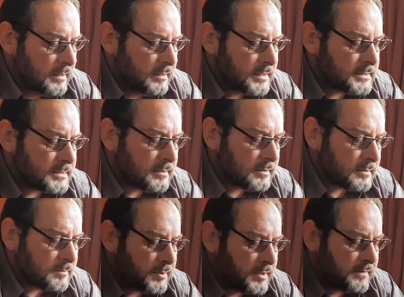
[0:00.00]
Let's
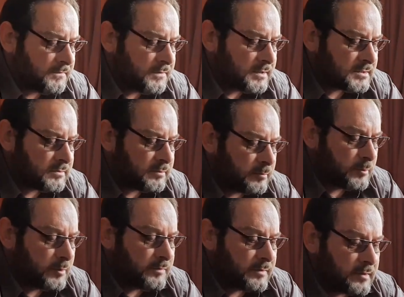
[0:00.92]
start by first
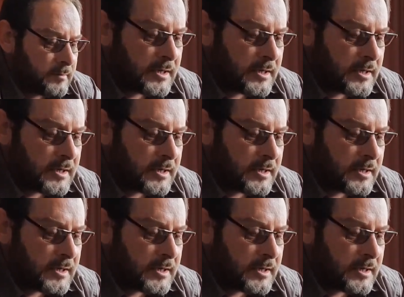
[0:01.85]
removing the